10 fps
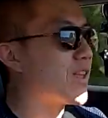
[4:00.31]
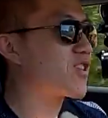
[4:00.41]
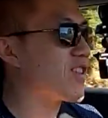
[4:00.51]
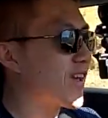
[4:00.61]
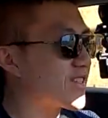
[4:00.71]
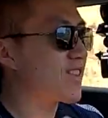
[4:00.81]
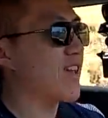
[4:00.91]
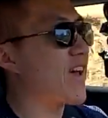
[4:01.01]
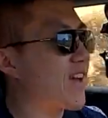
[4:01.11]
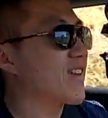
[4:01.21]
engine that's in
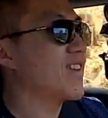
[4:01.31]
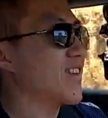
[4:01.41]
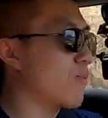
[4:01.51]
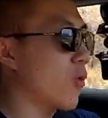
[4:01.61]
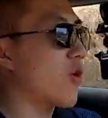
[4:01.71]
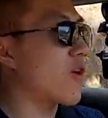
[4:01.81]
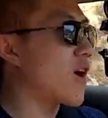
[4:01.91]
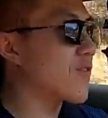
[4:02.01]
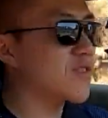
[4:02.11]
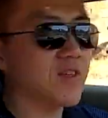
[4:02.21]
that? More
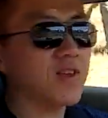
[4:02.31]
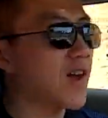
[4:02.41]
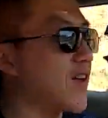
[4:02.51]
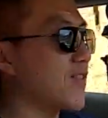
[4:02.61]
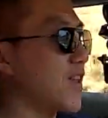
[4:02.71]
often than not,